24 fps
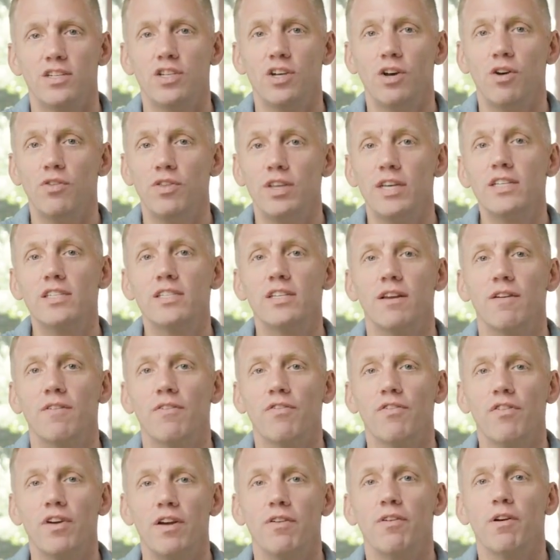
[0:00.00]
so this
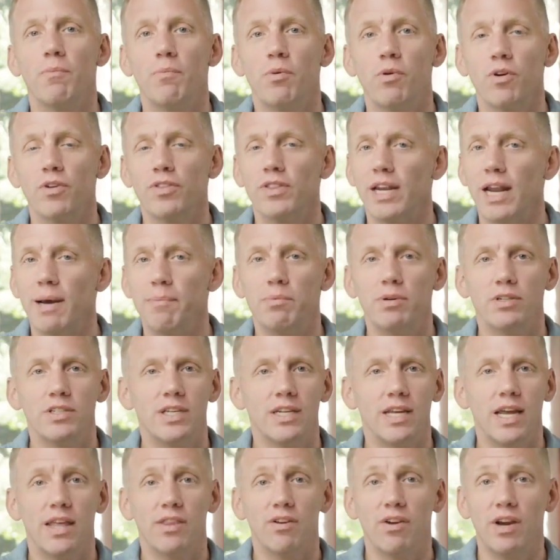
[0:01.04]
free report that I put
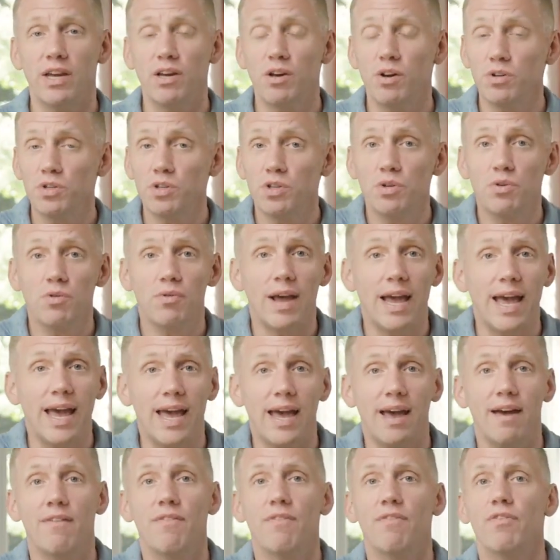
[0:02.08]
together, it goes through
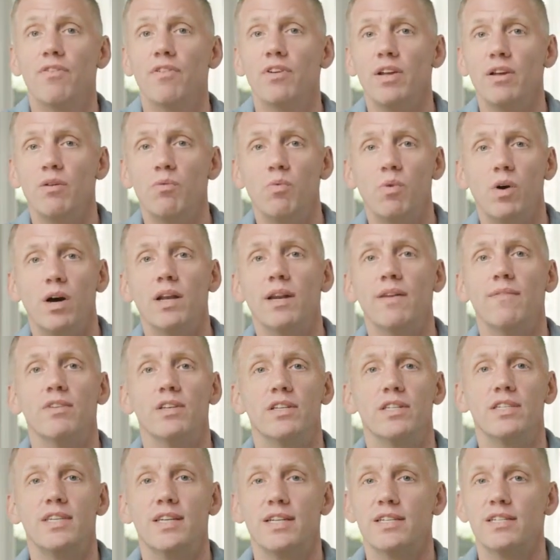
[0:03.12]
every one of
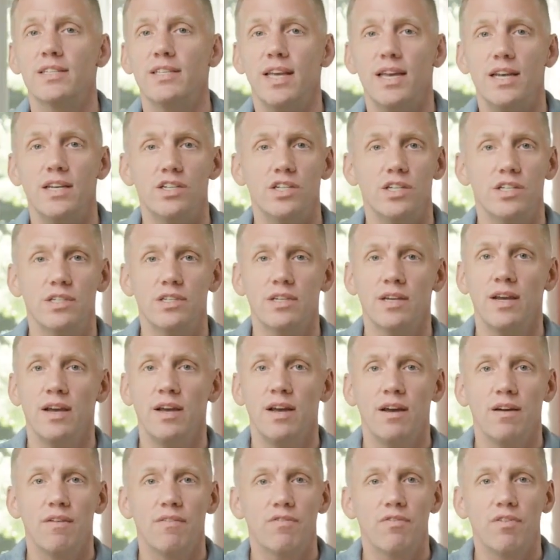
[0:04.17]
the 6 stages,
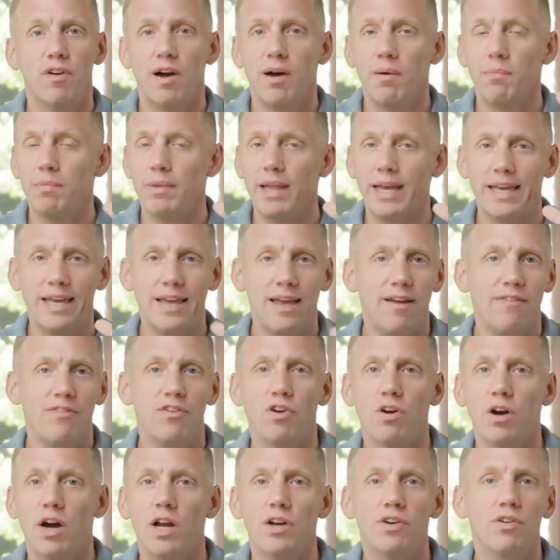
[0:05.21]
from like if
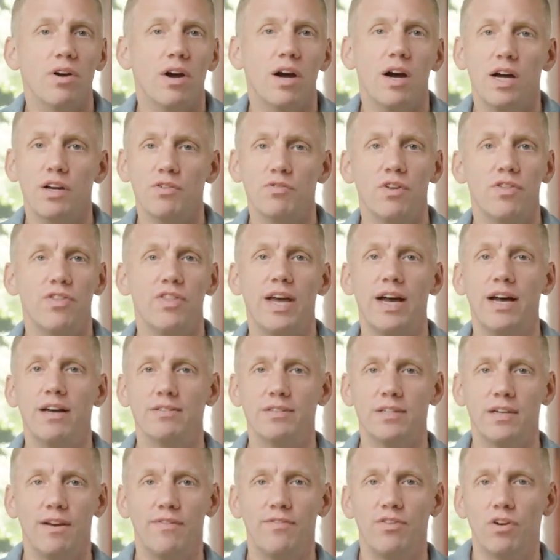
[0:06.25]
you're under
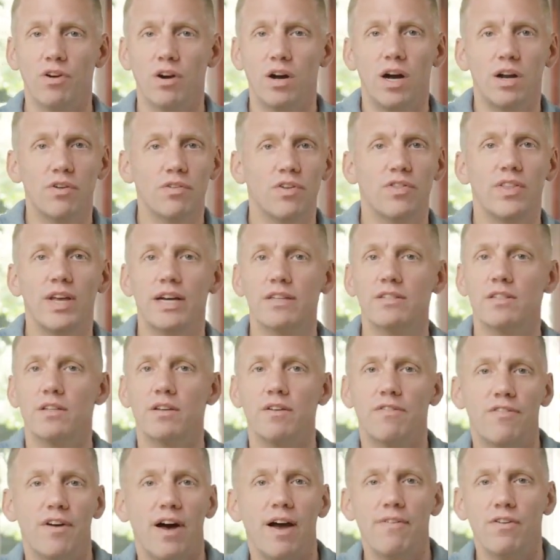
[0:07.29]
100,000, if you're 100,000
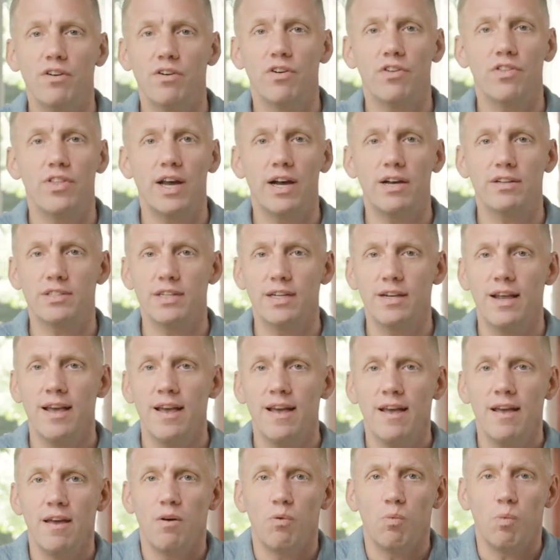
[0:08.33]
to 500,000,
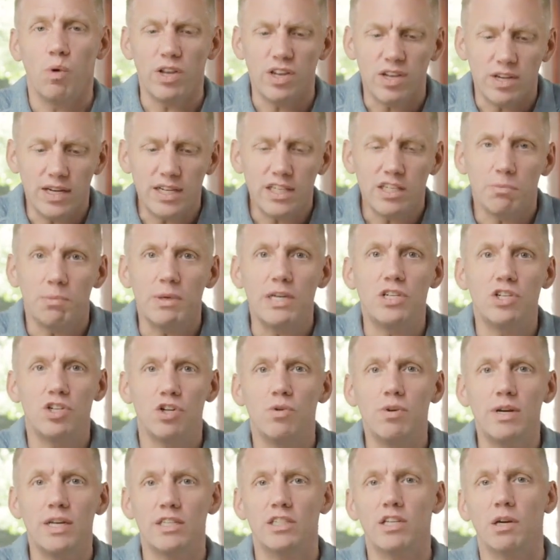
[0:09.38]
what you need to be
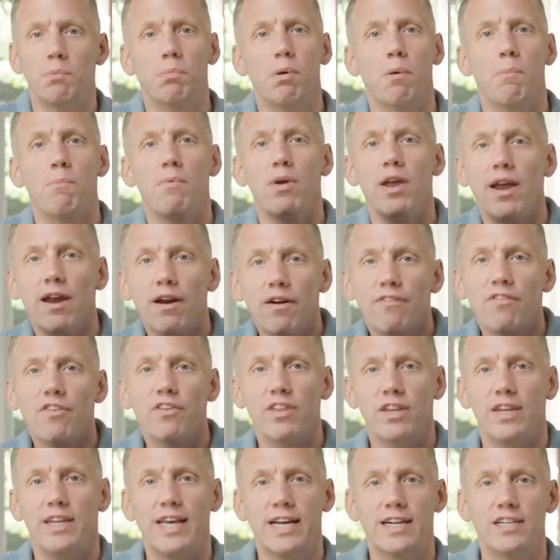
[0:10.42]
doing to prepare for
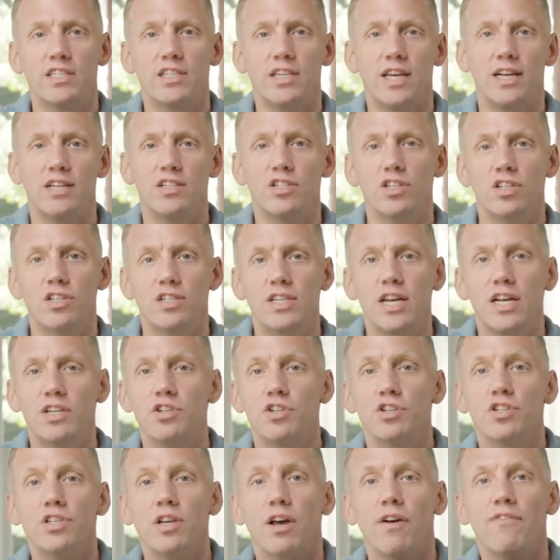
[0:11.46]
the next stage, to set
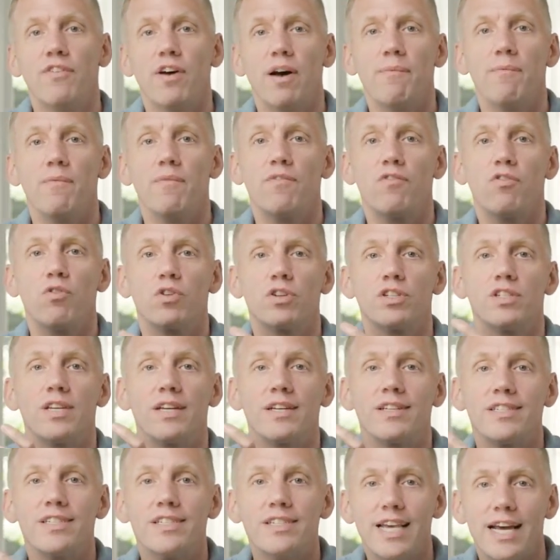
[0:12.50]
yourself up for
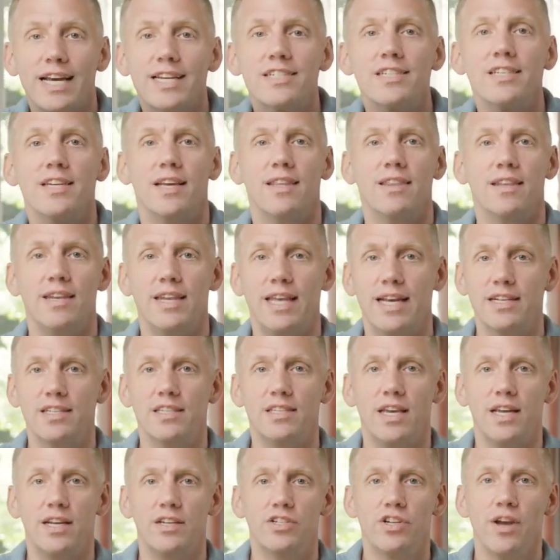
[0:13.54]
success in the next
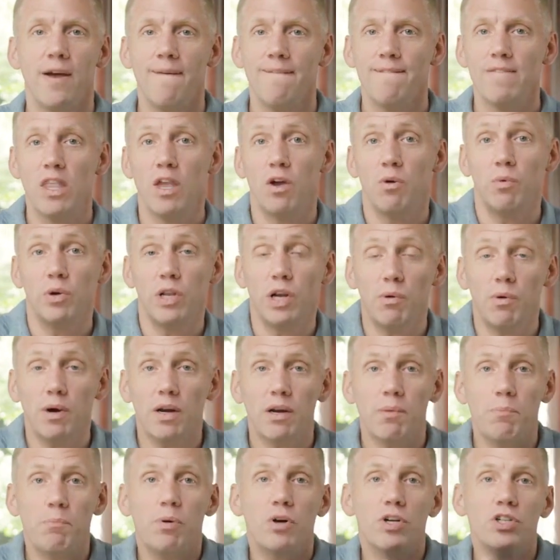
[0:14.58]
stage. We don't
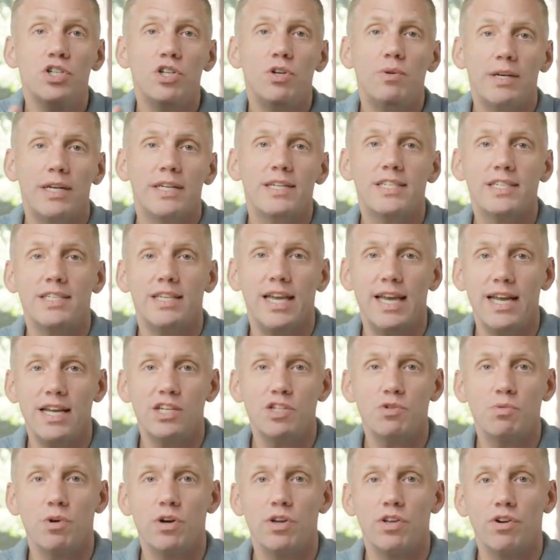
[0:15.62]
want to put you in a
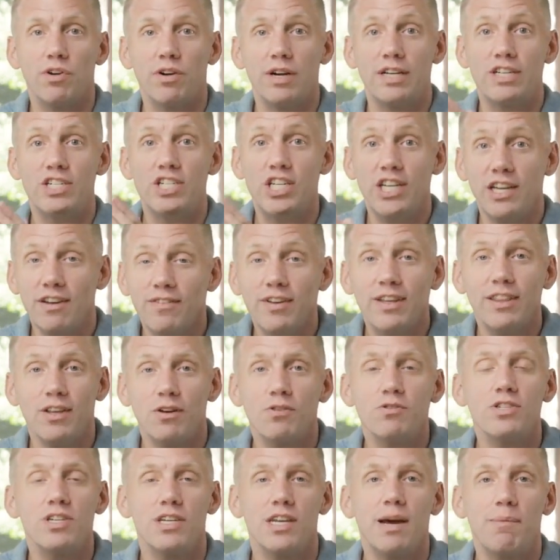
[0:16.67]
stage where you're achieving
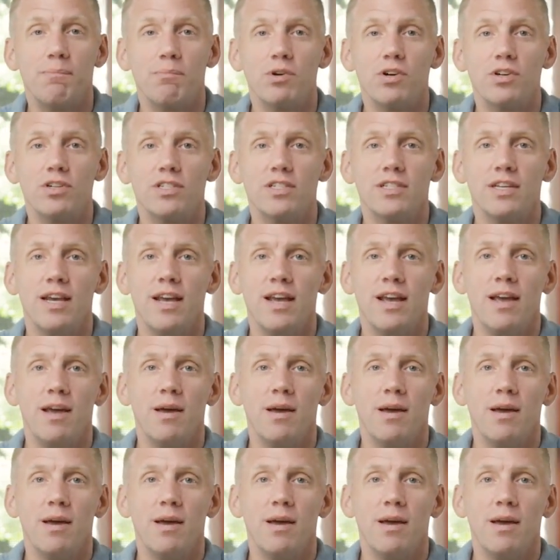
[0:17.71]
those numbers,